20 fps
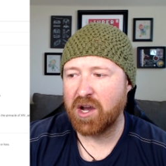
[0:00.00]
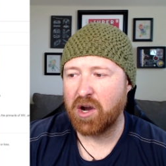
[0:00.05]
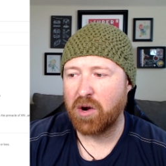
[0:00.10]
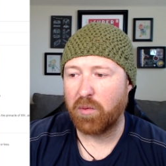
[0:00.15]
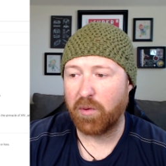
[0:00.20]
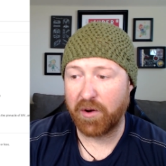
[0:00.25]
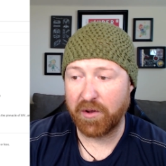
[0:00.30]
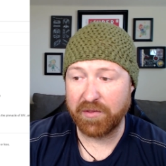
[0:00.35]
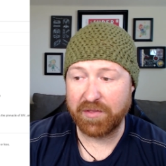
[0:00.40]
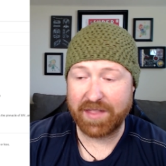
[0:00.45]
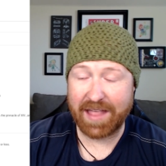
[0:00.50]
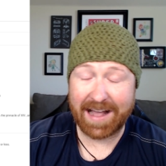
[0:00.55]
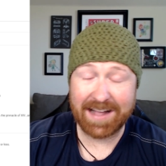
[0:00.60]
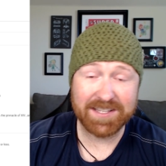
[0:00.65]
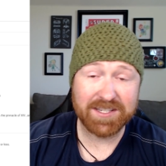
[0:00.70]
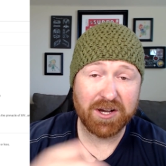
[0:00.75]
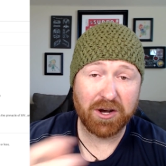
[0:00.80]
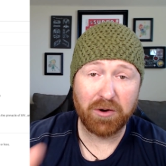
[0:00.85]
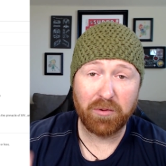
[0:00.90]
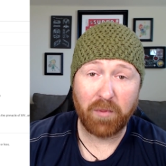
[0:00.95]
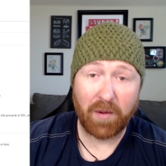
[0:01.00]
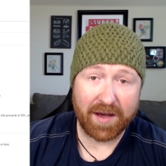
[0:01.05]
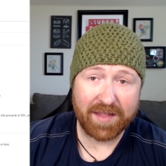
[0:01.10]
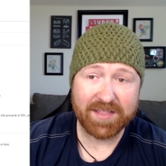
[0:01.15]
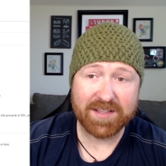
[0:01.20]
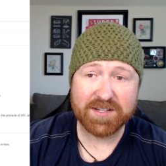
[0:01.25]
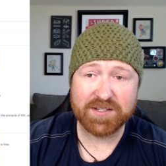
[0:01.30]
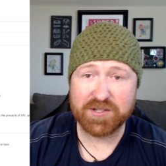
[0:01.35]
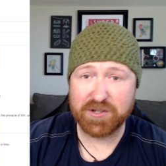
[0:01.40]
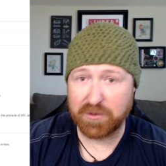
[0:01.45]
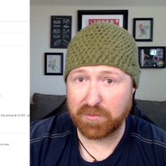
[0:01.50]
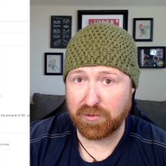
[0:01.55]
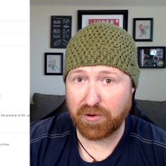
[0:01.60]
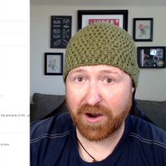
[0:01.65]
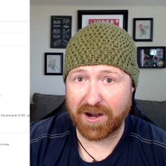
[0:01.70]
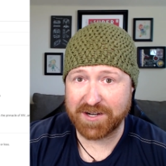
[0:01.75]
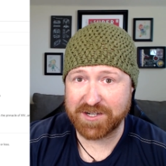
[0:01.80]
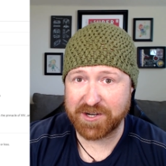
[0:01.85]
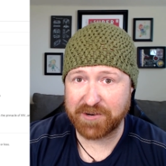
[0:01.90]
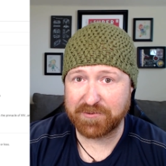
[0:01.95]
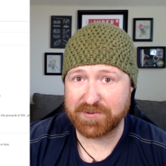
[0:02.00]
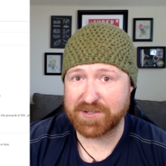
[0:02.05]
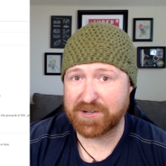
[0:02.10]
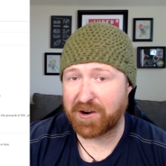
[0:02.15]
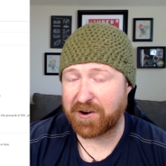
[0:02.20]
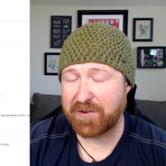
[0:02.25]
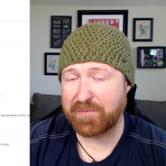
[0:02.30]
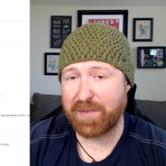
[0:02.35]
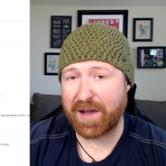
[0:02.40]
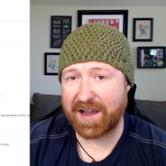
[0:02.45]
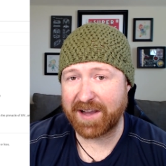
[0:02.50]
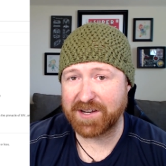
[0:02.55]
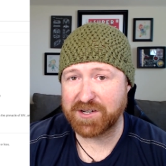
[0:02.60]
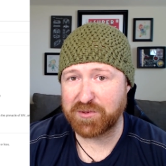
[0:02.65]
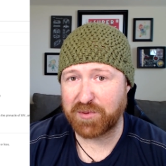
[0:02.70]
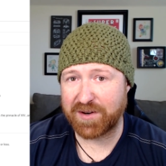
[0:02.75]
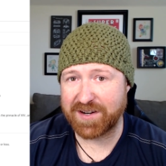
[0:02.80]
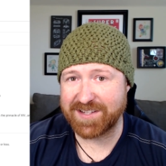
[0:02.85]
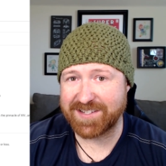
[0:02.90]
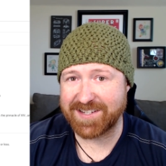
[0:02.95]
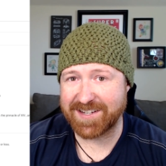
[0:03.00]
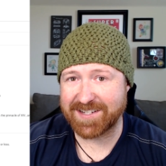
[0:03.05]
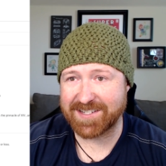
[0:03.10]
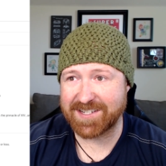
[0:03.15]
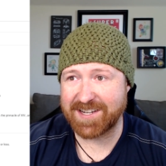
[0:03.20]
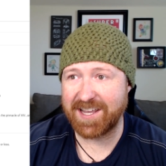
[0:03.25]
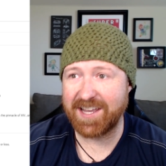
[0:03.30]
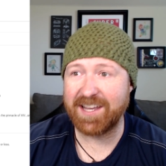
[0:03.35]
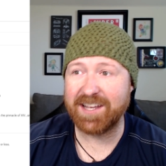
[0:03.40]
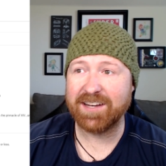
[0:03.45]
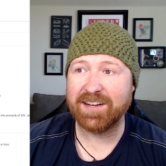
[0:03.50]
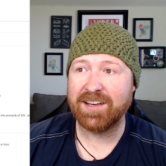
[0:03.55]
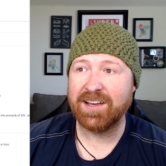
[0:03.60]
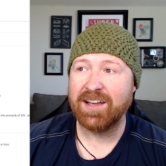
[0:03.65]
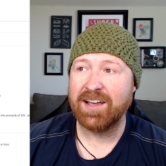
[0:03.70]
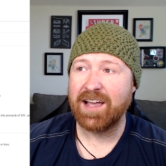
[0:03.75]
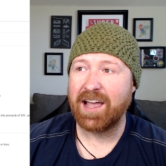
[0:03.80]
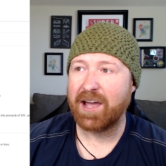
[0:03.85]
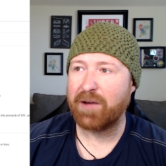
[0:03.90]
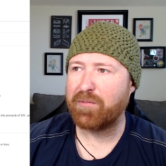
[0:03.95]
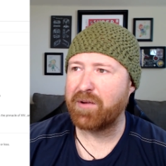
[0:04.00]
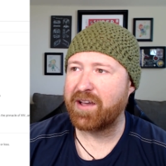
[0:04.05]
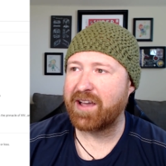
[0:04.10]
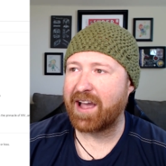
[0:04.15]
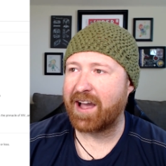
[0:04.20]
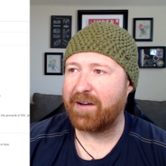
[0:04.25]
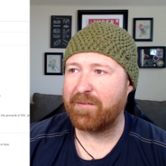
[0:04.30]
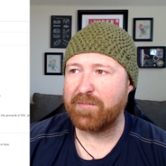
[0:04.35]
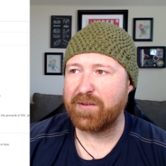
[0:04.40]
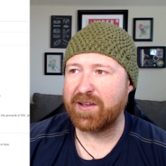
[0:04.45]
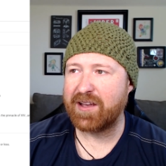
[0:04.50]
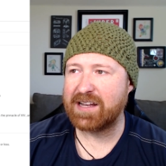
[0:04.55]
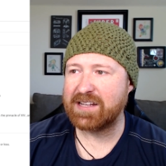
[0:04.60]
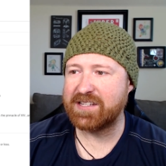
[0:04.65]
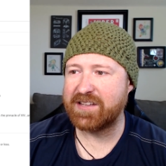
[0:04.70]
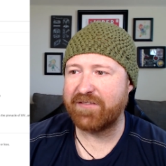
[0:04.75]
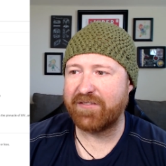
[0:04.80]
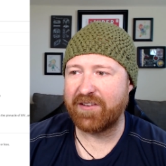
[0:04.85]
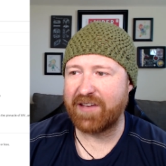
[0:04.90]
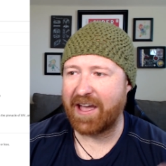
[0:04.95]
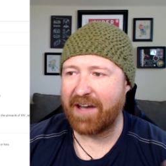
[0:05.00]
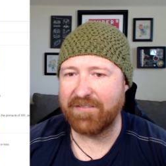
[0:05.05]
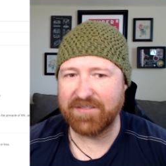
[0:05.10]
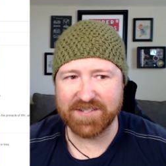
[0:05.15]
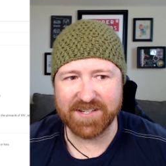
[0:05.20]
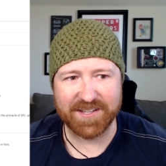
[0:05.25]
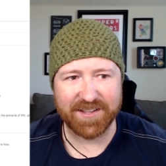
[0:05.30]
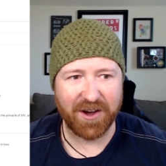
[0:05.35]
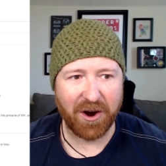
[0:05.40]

Well, that's all when this new project started back in 2016. And we, um, you guys, if you haven't seen the